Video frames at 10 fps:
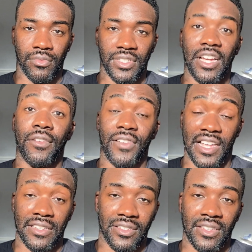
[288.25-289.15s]

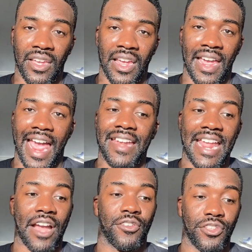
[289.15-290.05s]
Selfless. And
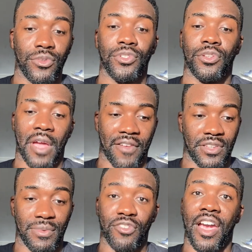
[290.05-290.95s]
now you two have
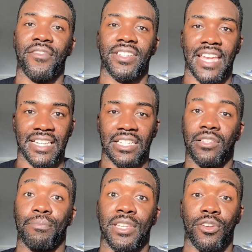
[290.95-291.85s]
to be gravitating
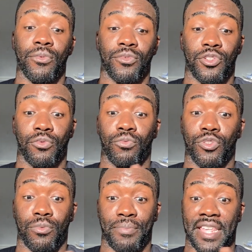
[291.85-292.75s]
to
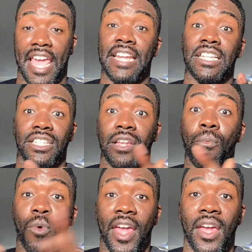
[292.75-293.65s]
be heading
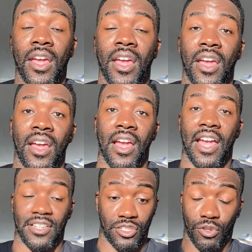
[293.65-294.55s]
somewhere,
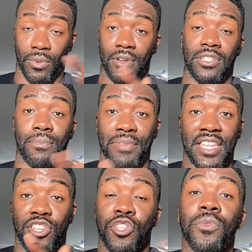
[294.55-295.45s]
to
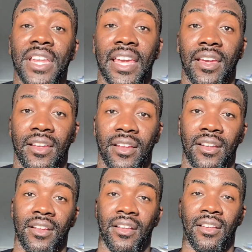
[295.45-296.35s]
be a unit.
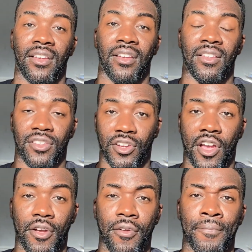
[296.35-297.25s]
You
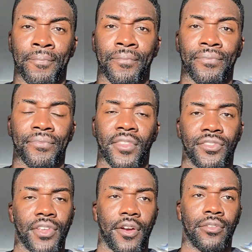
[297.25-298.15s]
know?
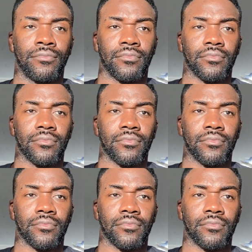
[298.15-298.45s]
So